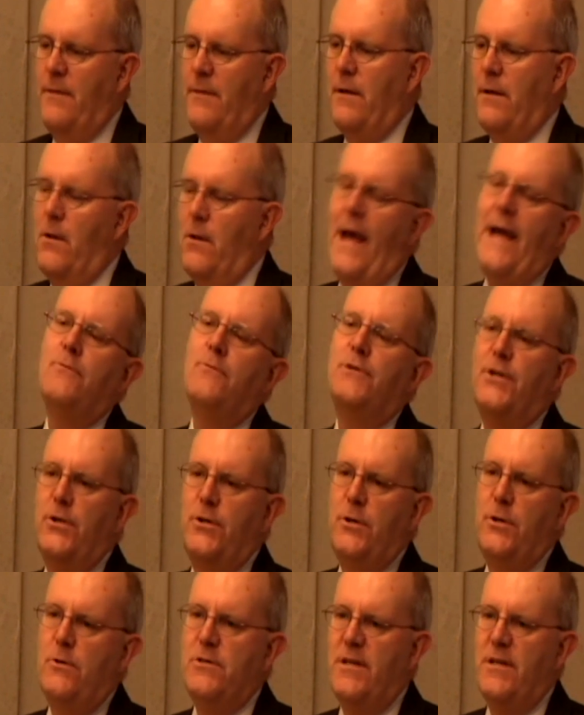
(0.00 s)
and the language you're
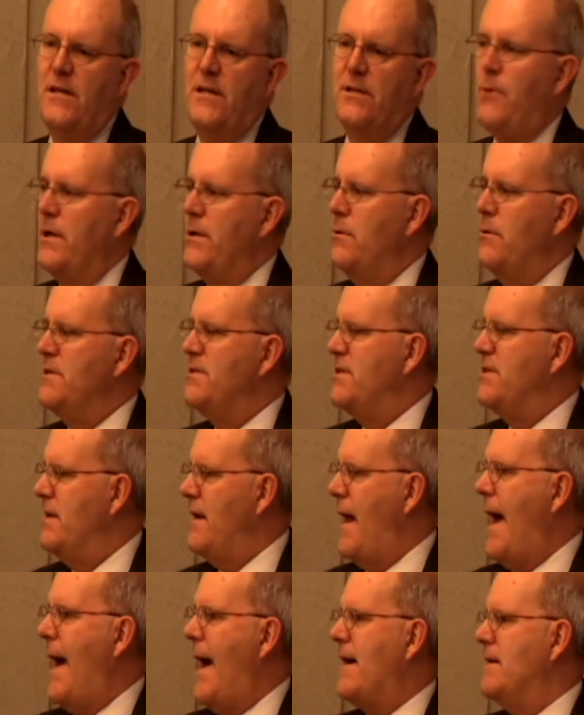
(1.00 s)
using is what you would see in
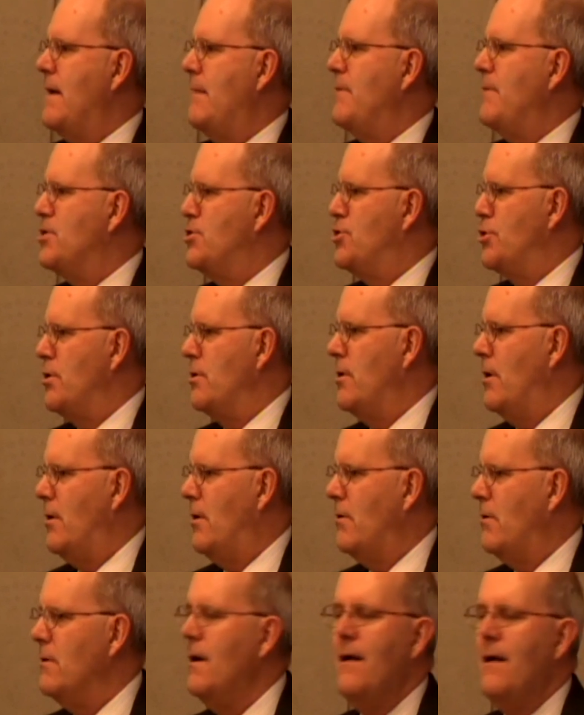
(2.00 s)
an academic
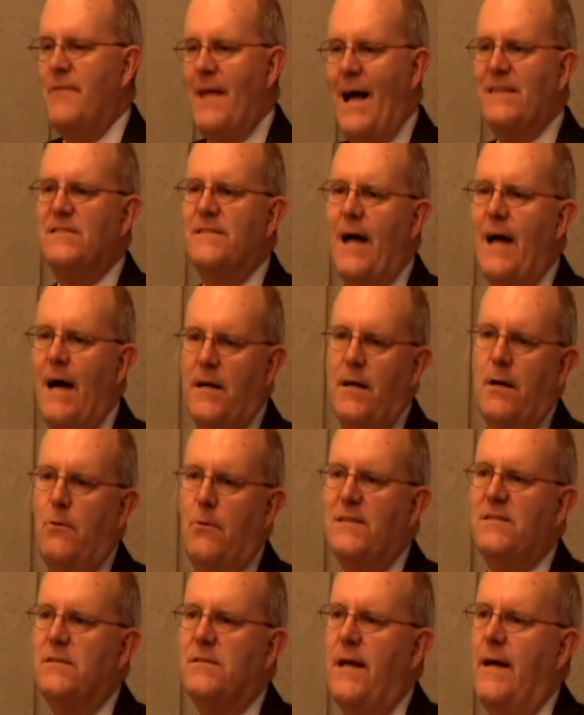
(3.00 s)
journal, that's not gonna
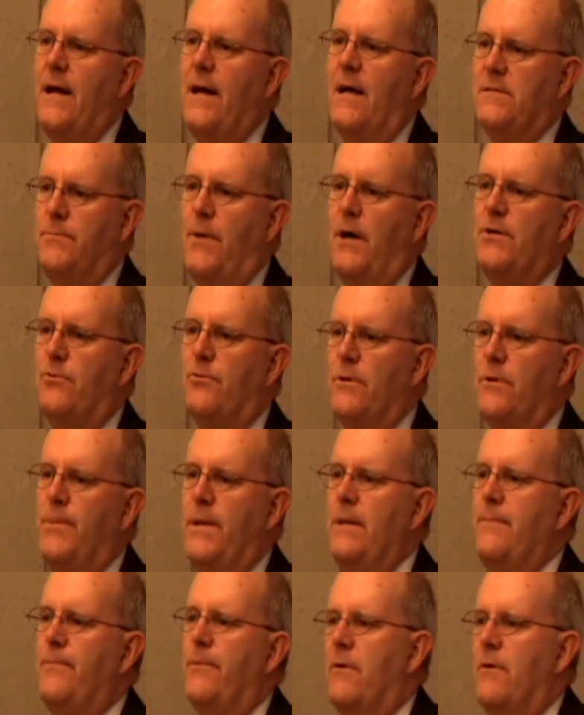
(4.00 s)
resonate as much with
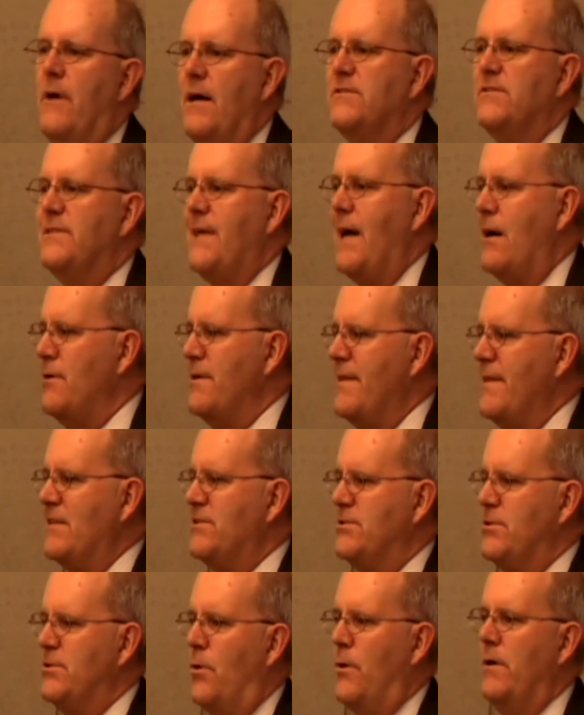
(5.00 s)
people as telling that
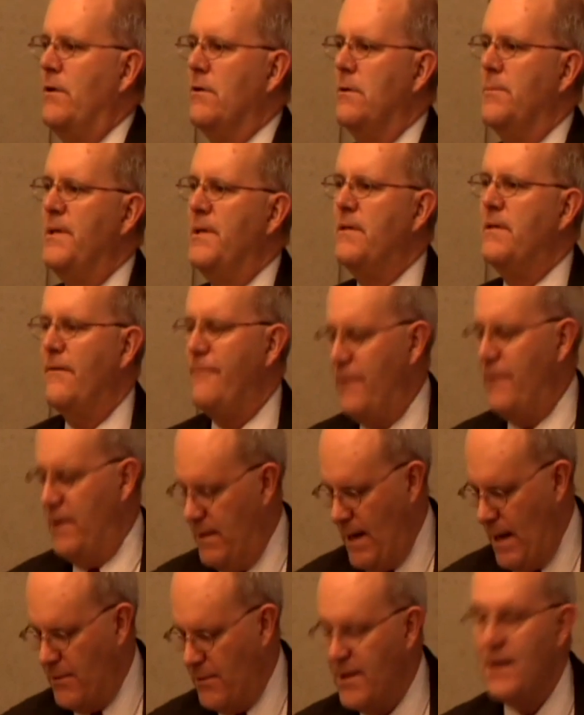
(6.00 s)
story a little bit
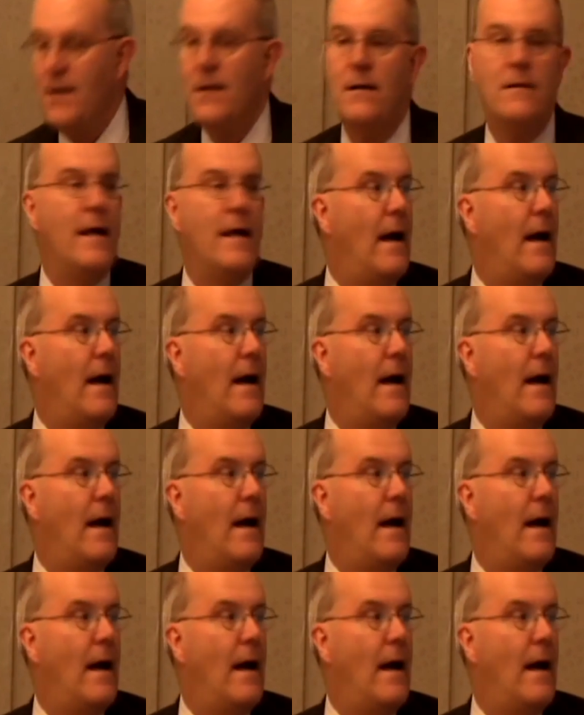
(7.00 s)
different. I'll get into